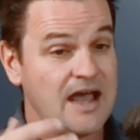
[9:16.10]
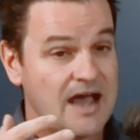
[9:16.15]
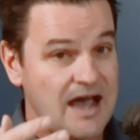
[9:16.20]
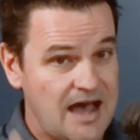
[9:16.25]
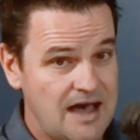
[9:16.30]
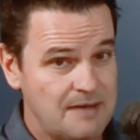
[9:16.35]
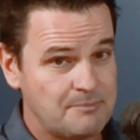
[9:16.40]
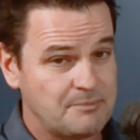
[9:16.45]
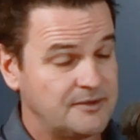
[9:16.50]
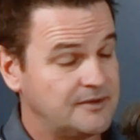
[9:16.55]

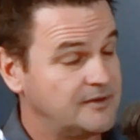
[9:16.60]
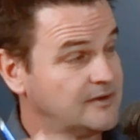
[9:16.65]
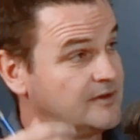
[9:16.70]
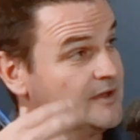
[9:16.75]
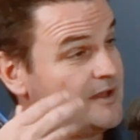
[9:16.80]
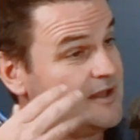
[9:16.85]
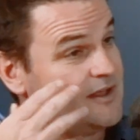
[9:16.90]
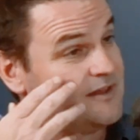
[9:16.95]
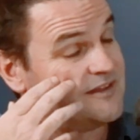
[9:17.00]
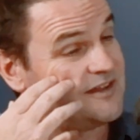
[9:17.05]
happen,
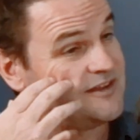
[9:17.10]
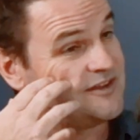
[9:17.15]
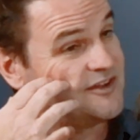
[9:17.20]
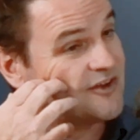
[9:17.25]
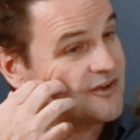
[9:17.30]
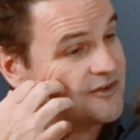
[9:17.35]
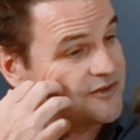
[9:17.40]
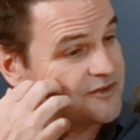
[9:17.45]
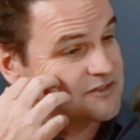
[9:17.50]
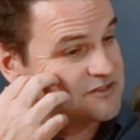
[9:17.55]
that you
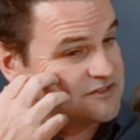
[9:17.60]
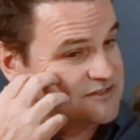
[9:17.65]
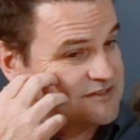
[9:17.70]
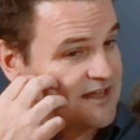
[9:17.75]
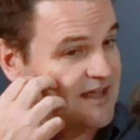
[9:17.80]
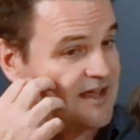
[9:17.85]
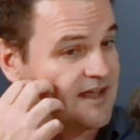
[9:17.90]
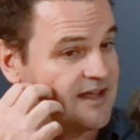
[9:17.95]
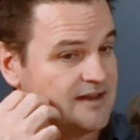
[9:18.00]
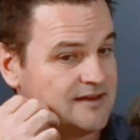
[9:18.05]

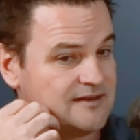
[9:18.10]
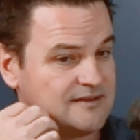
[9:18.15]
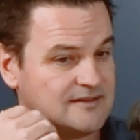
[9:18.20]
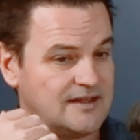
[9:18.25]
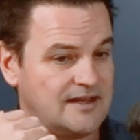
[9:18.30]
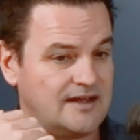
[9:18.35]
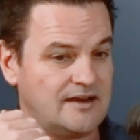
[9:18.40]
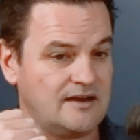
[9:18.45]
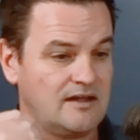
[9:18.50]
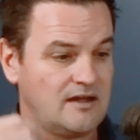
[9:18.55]
understand
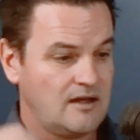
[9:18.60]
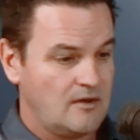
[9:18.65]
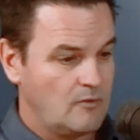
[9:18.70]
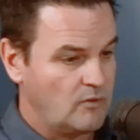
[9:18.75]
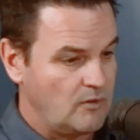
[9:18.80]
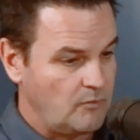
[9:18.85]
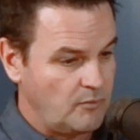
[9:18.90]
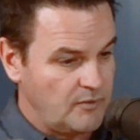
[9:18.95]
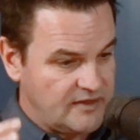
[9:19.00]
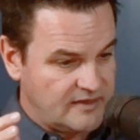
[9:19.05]
that,
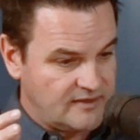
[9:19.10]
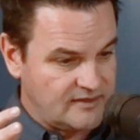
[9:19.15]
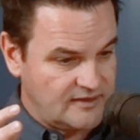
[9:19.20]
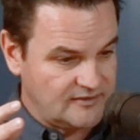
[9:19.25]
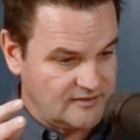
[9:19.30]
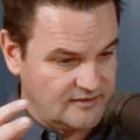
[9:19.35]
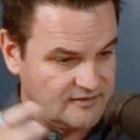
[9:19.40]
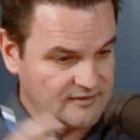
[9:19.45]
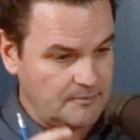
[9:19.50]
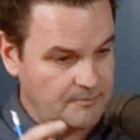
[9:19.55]
well,
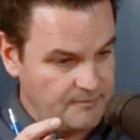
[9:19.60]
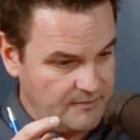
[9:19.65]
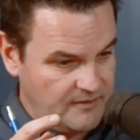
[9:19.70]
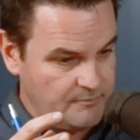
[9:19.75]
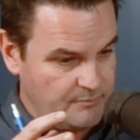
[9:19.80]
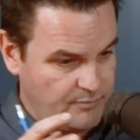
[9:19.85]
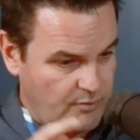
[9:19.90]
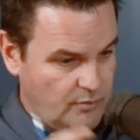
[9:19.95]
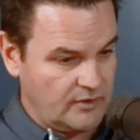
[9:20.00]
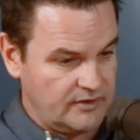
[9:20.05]
this is the
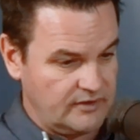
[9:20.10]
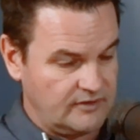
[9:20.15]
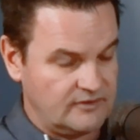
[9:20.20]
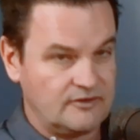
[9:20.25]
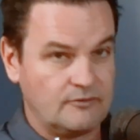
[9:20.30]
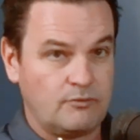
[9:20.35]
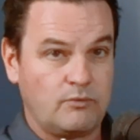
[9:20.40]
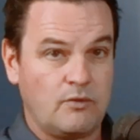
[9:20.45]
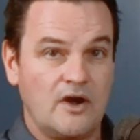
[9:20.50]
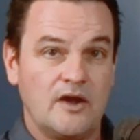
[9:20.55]
importance
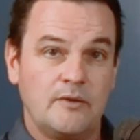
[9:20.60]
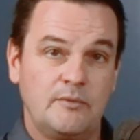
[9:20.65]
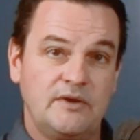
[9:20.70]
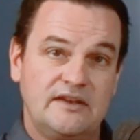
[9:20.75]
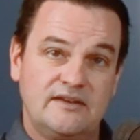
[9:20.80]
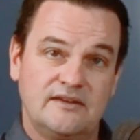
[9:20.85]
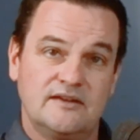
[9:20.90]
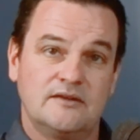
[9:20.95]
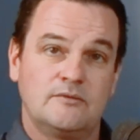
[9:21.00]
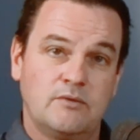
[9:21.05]
of why we
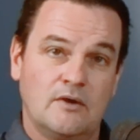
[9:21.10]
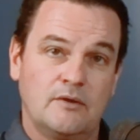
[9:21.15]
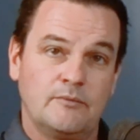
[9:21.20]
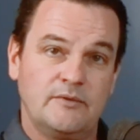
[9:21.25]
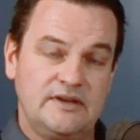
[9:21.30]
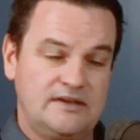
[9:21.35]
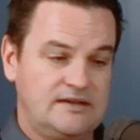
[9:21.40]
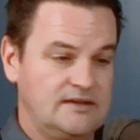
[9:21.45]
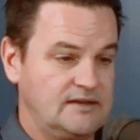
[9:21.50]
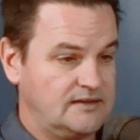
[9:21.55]
did what
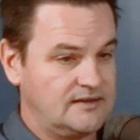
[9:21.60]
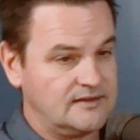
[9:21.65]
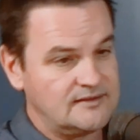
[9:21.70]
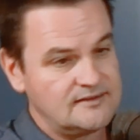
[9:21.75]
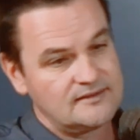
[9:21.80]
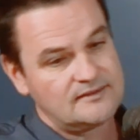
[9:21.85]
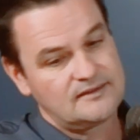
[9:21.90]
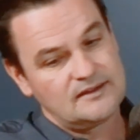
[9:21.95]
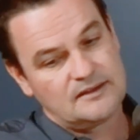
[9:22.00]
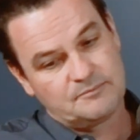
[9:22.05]
we did. This
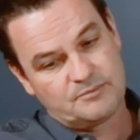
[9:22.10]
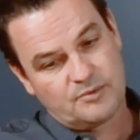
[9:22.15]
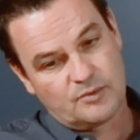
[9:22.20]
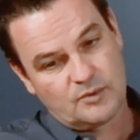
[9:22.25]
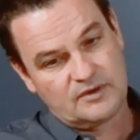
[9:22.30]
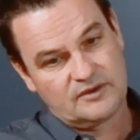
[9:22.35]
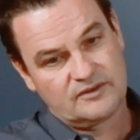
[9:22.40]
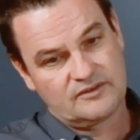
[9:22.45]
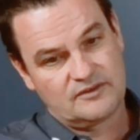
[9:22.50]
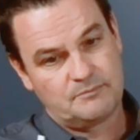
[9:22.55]
is the
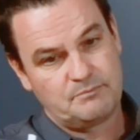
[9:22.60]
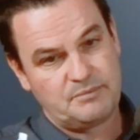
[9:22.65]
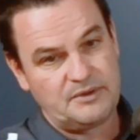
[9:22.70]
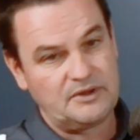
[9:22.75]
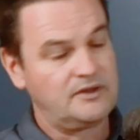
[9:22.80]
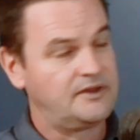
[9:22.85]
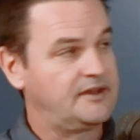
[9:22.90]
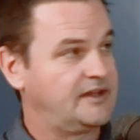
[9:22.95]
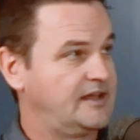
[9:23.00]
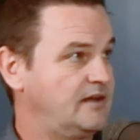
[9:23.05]
importance of
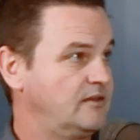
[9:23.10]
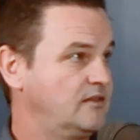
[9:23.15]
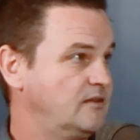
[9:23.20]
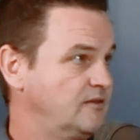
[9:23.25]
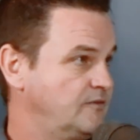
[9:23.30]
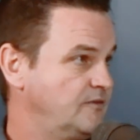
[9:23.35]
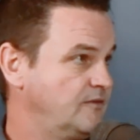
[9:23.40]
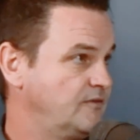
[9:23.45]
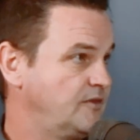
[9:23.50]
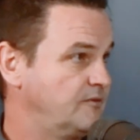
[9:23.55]
building out the
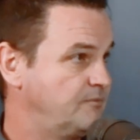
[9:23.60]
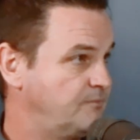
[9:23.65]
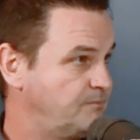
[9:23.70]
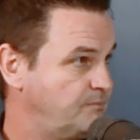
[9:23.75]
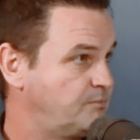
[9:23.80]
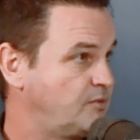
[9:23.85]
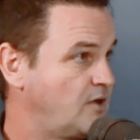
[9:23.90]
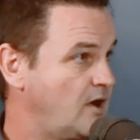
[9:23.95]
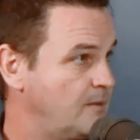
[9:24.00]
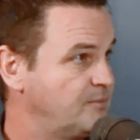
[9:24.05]

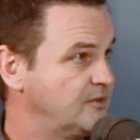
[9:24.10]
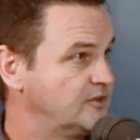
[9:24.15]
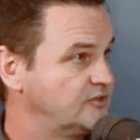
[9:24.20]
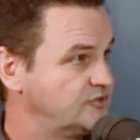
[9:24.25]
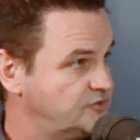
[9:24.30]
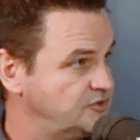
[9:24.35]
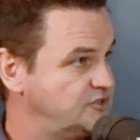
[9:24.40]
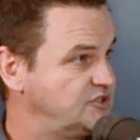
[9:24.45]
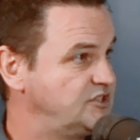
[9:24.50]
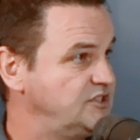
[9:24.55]
proper
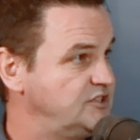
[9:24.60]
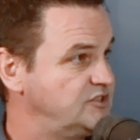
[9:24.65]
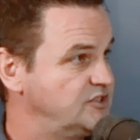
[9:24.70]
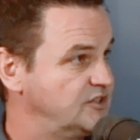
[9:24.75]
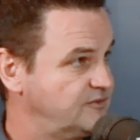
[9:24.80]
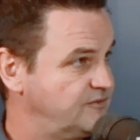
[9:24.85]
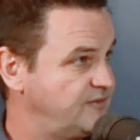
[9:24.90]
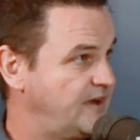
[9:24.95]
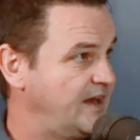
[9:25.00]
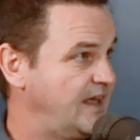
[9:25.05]
strategic
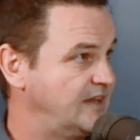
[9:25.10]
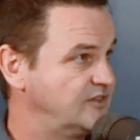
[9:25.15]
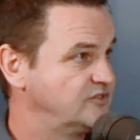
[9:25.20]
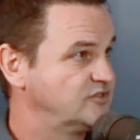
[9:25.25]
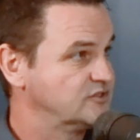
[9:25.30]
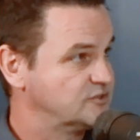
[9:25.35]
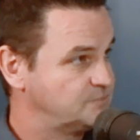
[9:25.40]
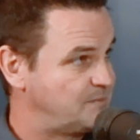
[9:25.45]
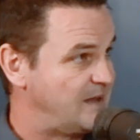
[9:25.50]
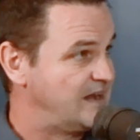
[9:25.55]
financial
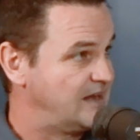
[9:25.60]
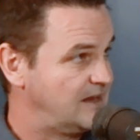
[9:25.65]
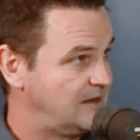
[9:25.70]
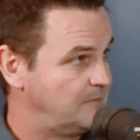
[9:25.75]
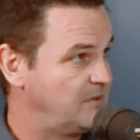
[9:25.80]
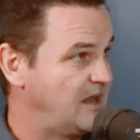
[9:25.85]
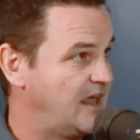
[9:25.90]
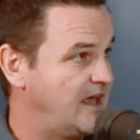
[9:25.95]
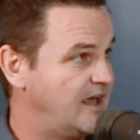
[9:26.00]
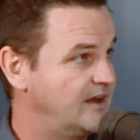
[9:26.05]
spending
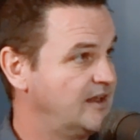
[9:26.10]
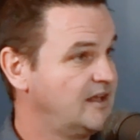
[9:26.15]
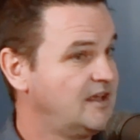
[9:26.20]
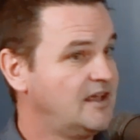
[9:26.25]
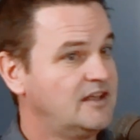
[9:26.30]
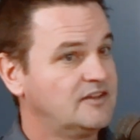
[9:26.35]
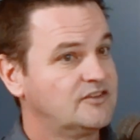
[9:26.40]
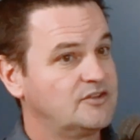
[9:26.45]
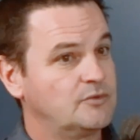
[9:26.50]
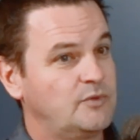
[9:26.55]
plan,
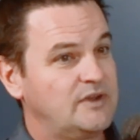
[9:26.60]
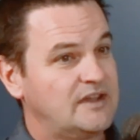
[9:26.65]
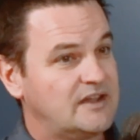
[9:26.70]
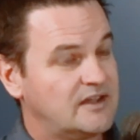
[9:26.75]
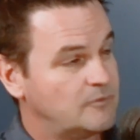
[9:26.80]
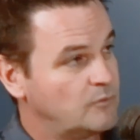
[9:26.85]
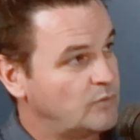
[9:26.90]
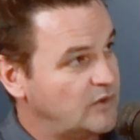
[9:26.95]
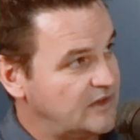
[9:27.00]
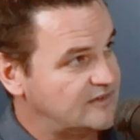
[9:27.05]
so we
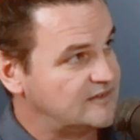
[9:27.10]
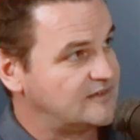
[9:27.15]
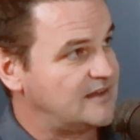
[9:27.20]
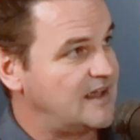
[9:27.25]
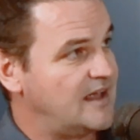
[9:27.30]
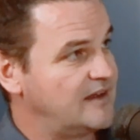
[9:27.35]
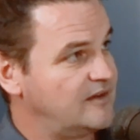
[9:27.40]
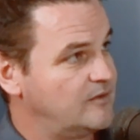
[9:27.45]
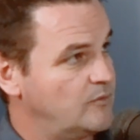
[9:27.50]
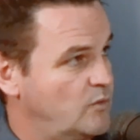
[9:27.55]
can
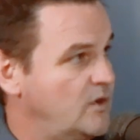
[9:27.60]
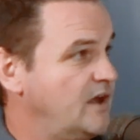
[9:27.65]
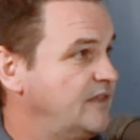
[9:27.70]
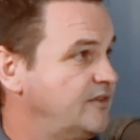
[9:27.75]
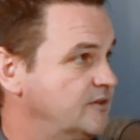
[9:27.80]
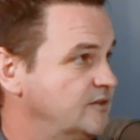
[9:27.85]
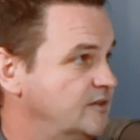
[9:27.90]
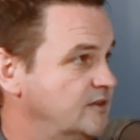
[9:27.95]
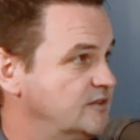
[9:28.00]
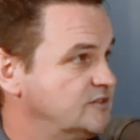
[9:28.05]
withstand and
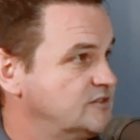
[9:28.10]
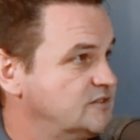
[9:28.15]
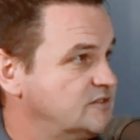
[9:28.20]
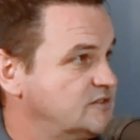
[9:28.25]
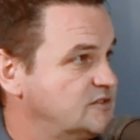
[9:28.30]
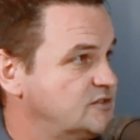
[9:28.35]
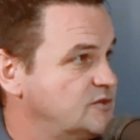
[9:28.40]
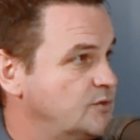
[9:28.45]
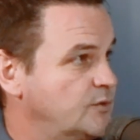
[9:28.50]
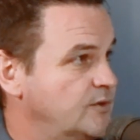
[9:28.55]
weather this
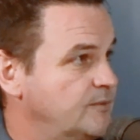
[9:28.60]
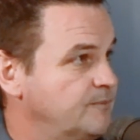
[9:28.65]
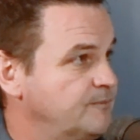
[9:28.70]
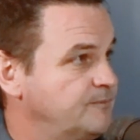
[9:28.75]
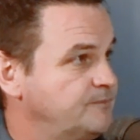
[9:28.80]
storm.